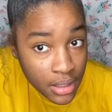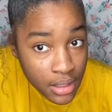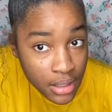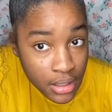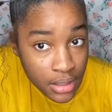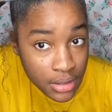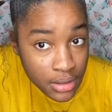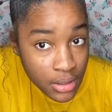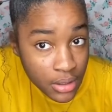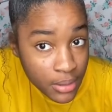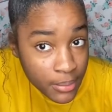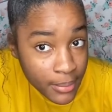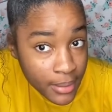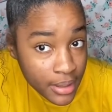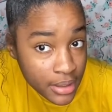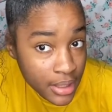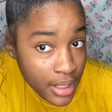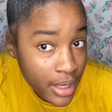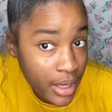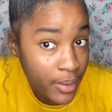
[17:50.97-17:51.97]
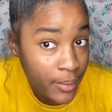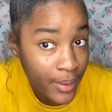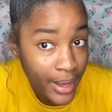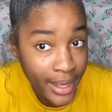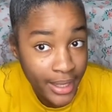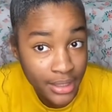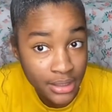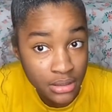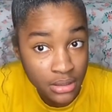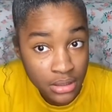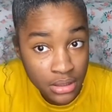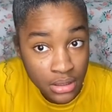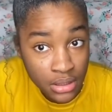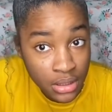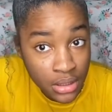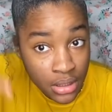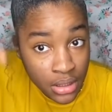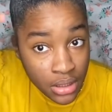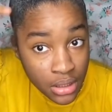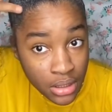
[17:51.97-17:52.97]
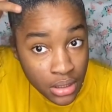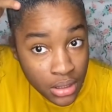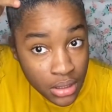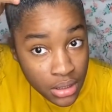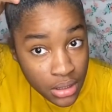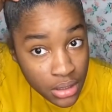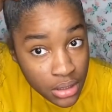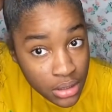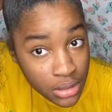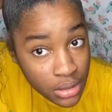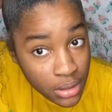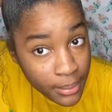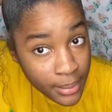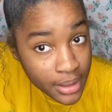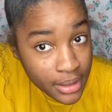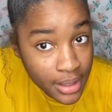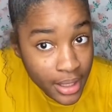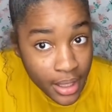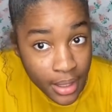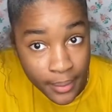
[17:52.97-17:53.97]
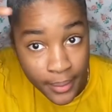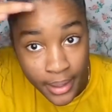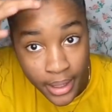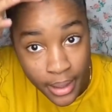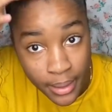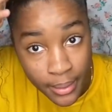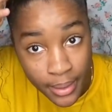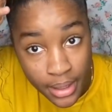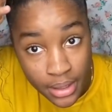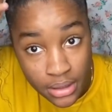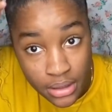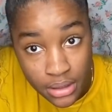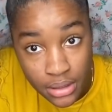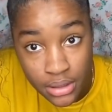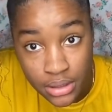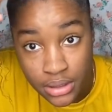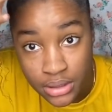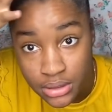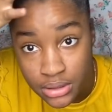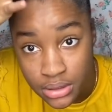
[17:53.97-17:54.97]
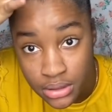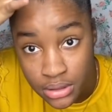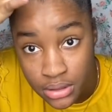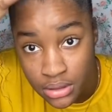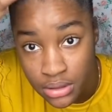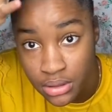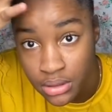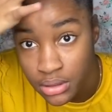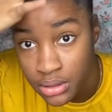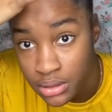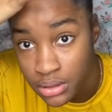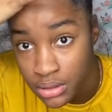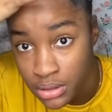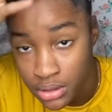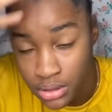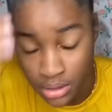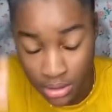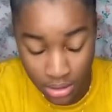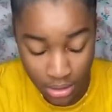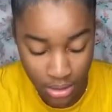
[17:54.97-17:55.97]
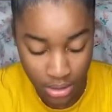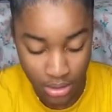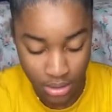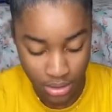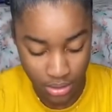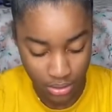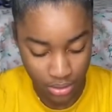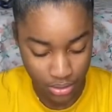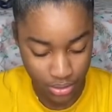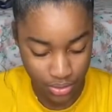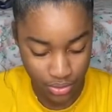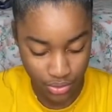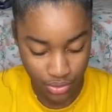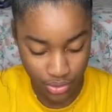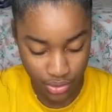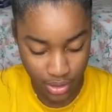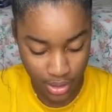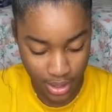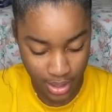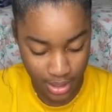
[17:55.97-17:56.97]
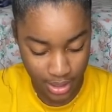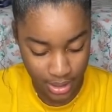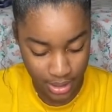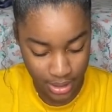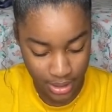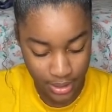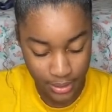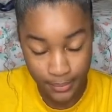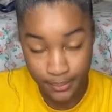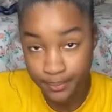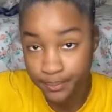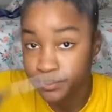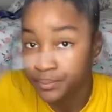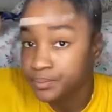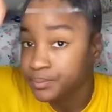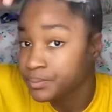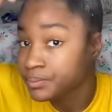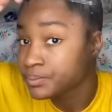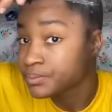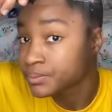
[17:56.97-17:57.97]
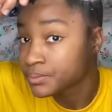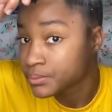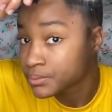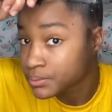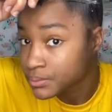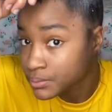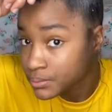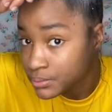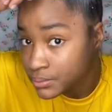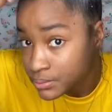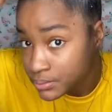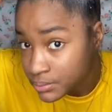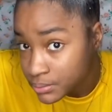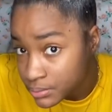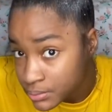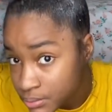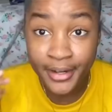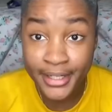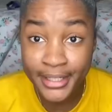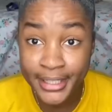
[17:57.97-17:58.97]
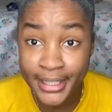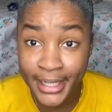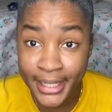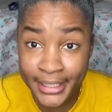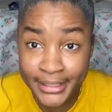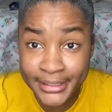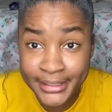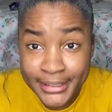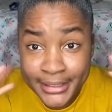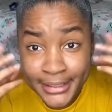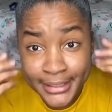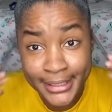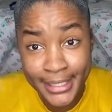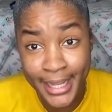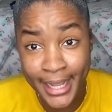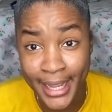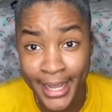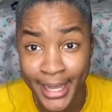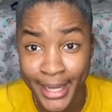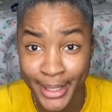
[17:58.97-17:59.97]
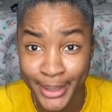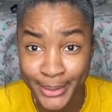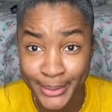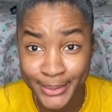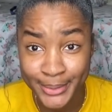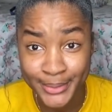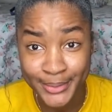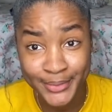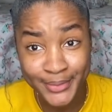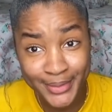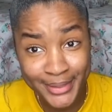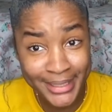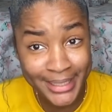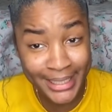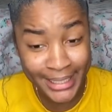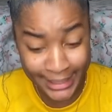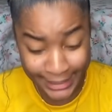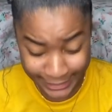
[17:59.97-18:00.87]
No matter white. No matter white, white. You're going to, going to dry in. For these now, for these,